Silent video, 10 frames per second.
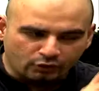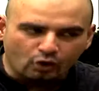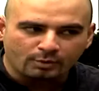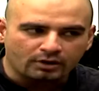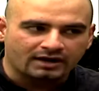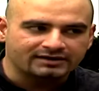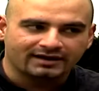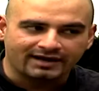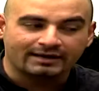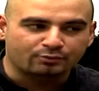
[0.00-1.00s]
We'll talk about
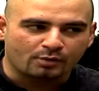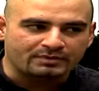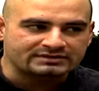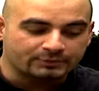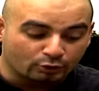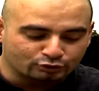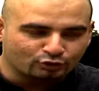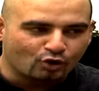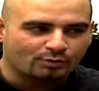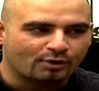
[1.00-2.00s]
RTI like I promised. We'll
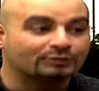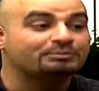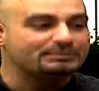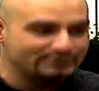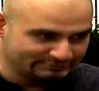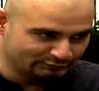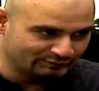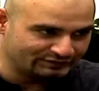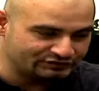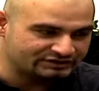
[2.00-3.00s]
also talk about the people's
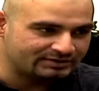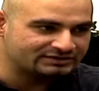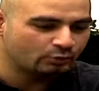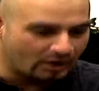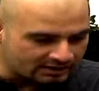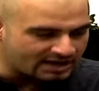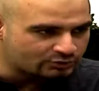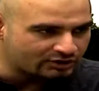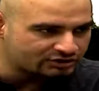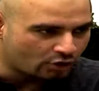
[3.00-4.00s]
movement you just mentioned. One
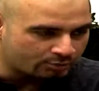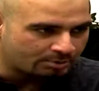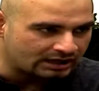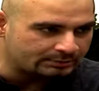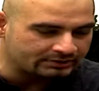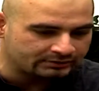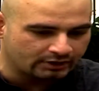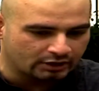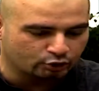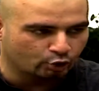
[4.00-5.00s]
last question on Parliament
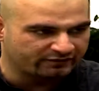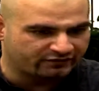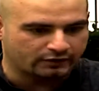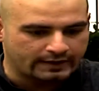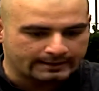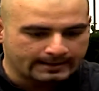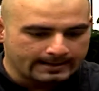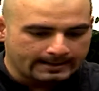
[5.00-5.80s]
though before that.